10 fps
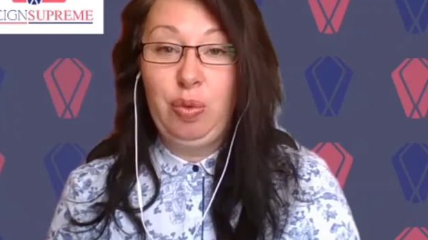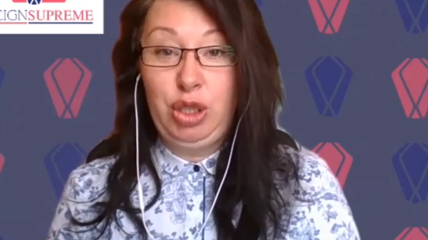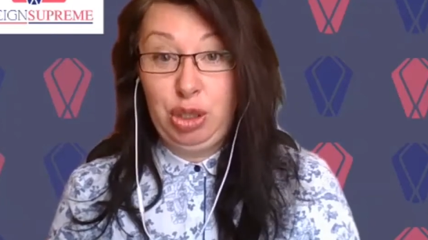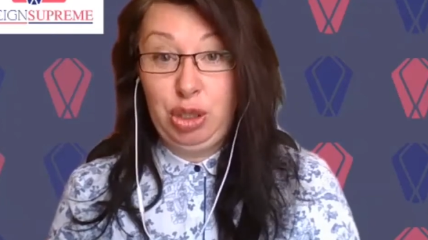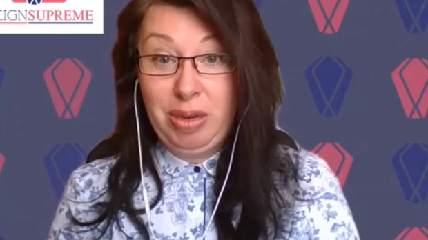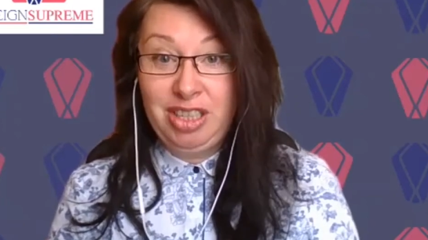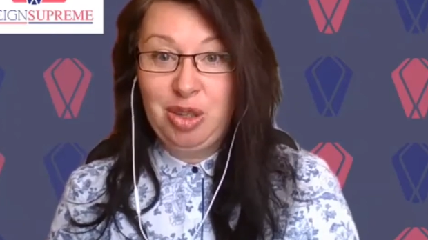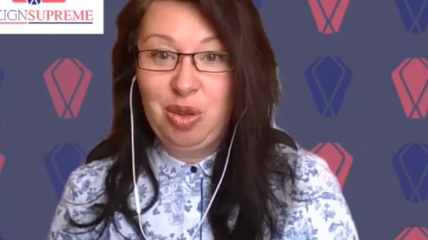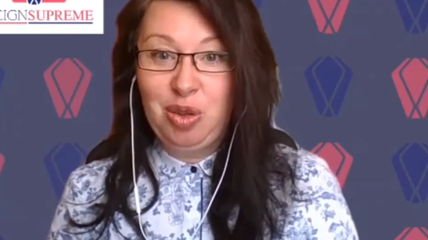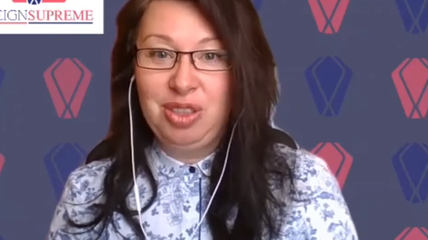which is
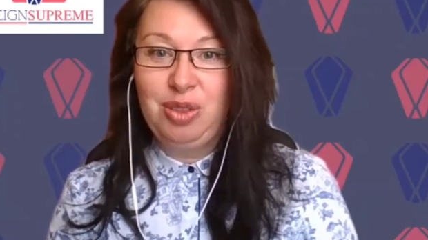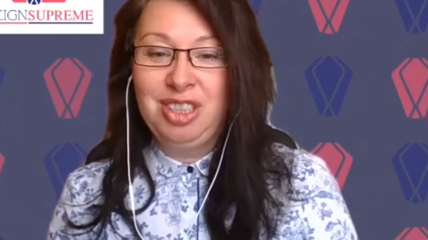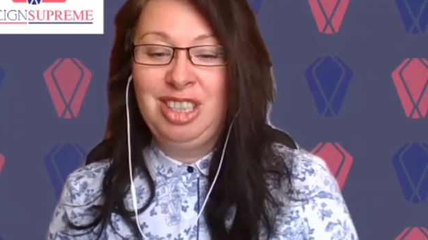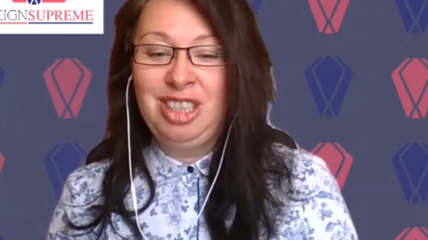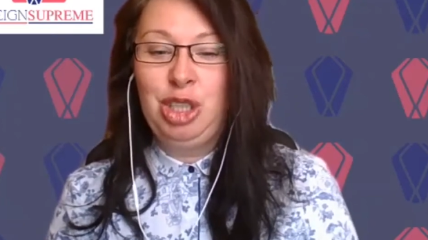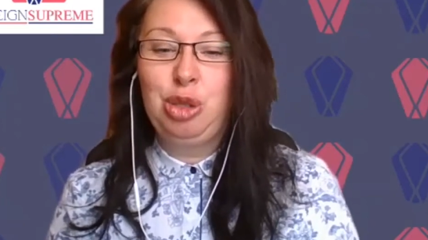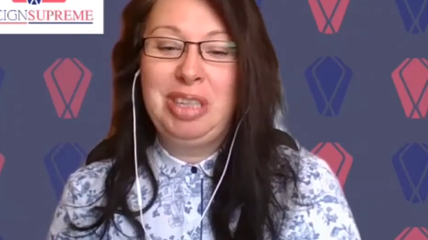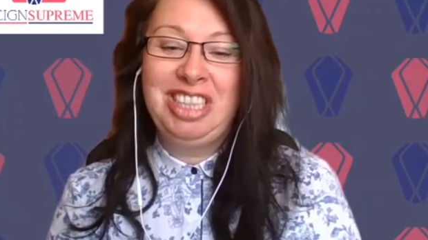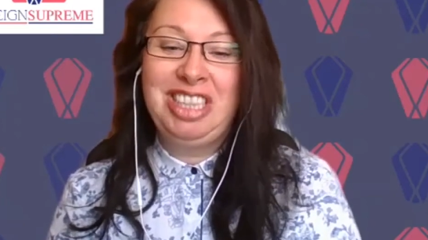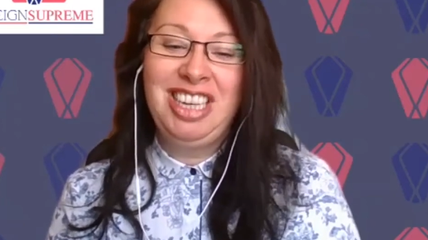based on the first
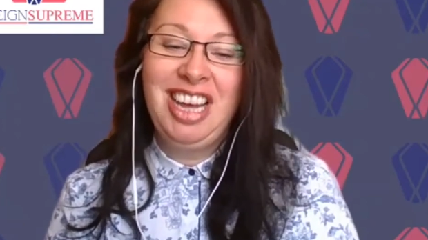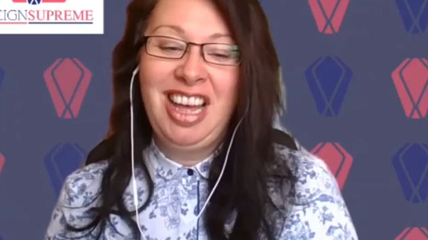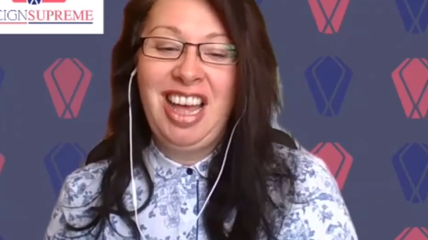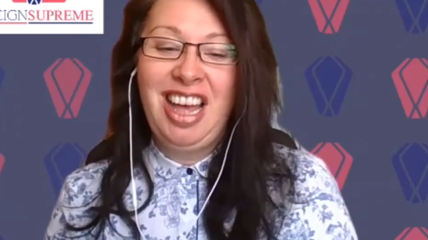initial meeting.